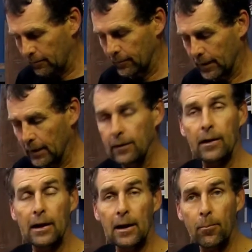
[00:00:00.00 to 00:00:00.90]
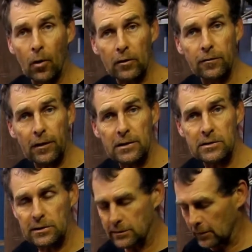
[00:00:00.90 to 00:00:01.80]
um, the gearbox fin
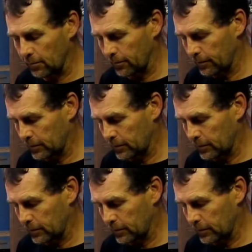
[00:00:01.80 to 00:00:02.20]
system.